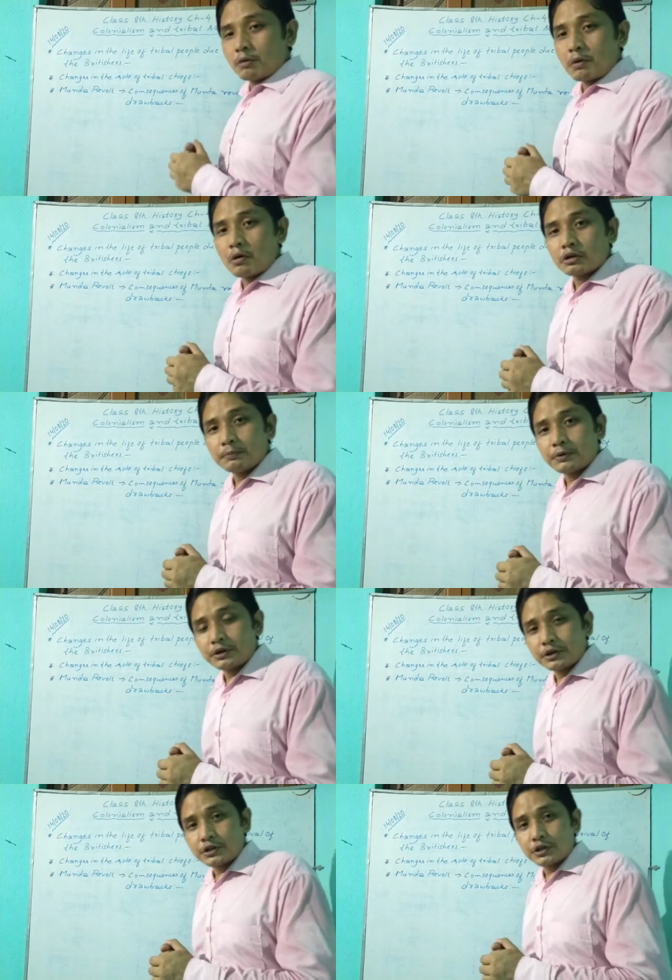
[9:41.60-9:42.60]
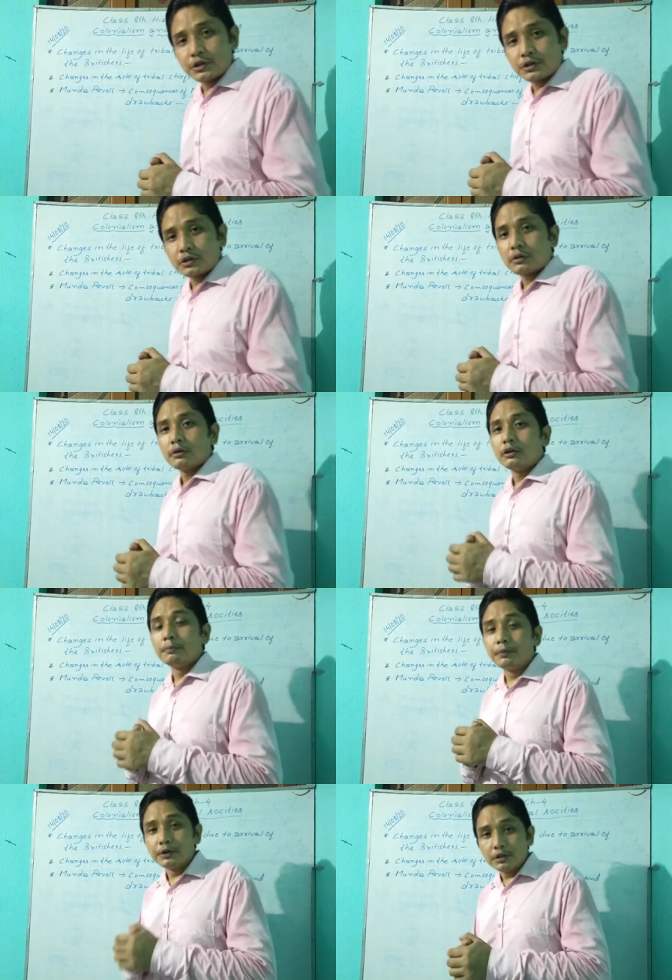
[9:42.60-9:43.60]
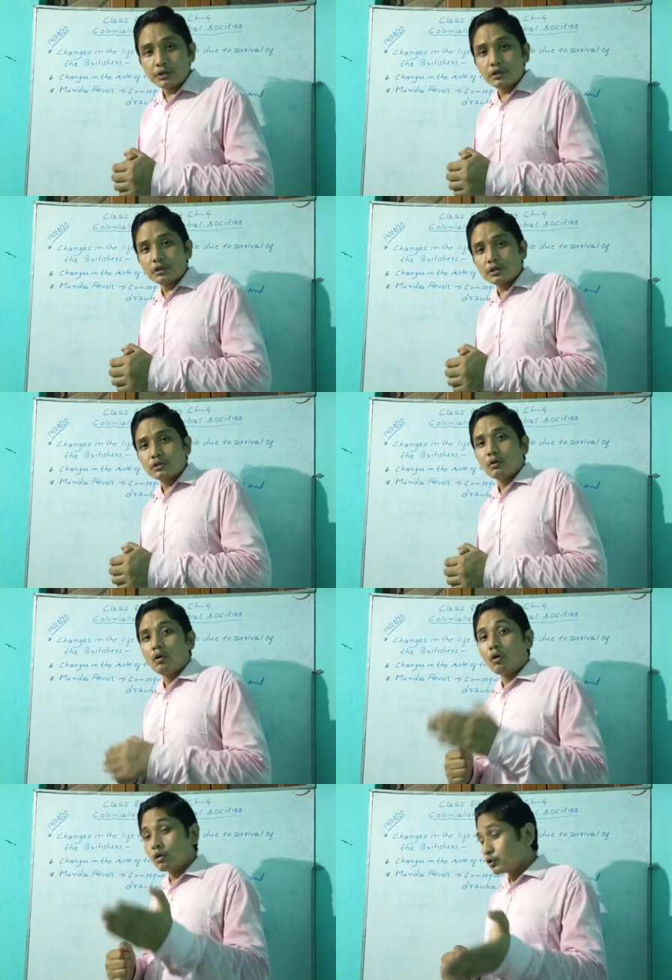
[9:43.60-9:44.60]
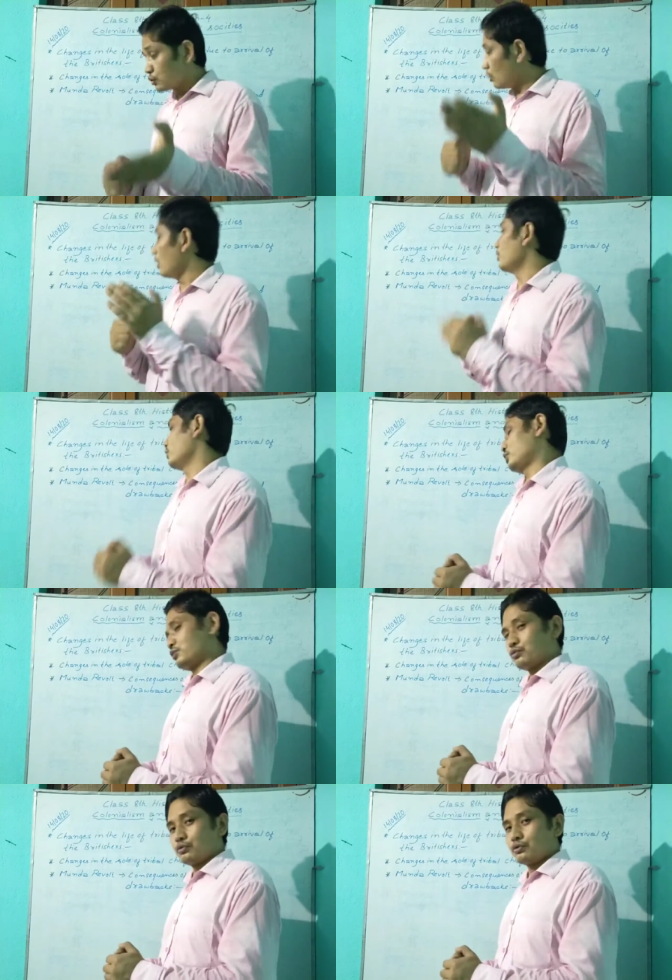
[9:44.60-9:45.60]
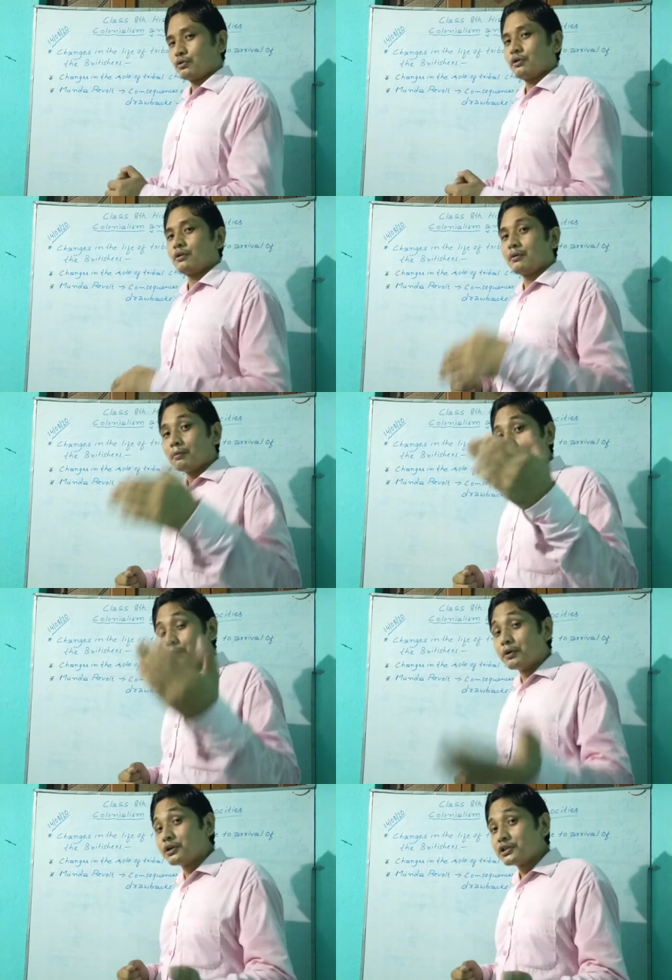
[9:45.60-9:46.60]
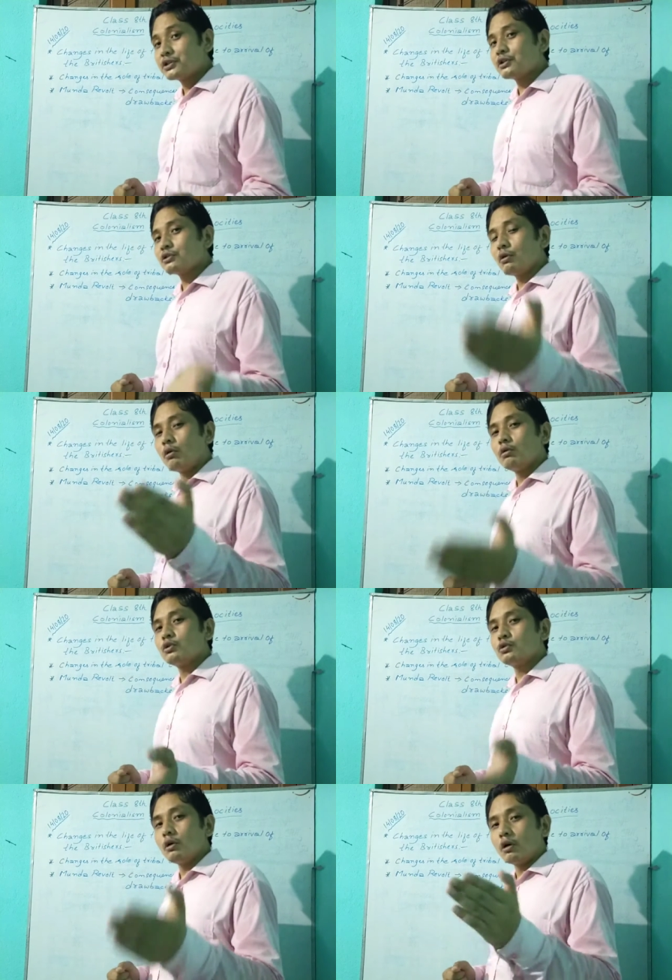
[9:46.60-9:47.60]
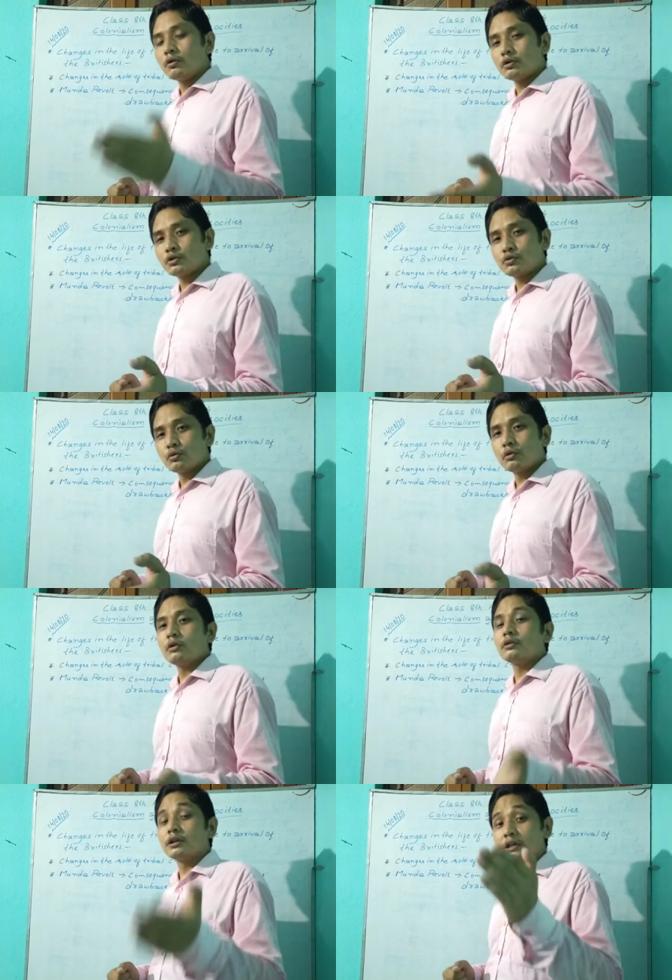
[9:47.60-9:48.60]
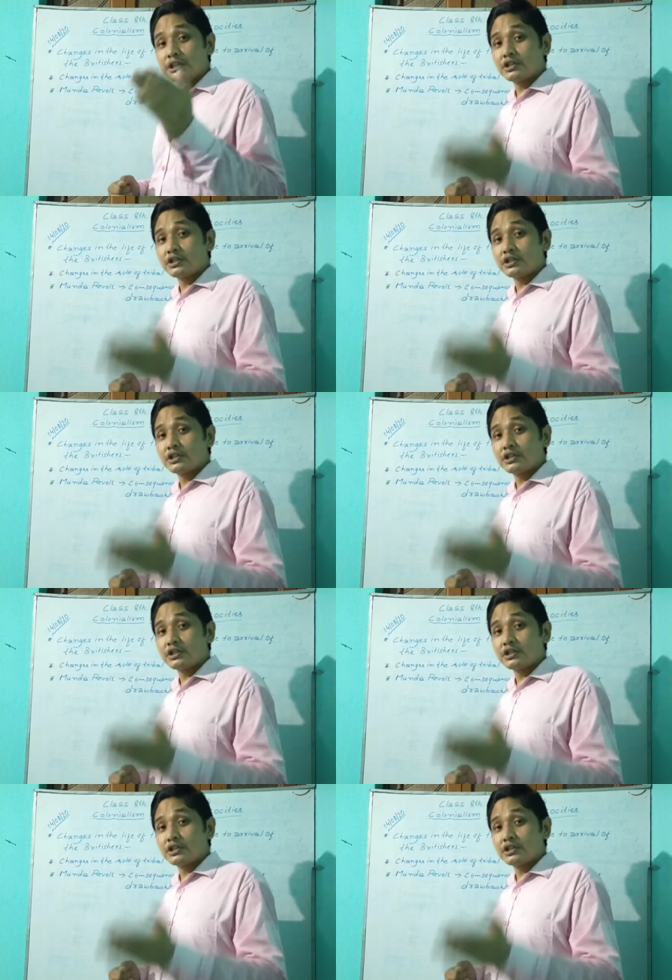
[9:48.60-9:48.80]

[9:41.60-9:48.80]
about the Britishers also understood. Britishers also understood the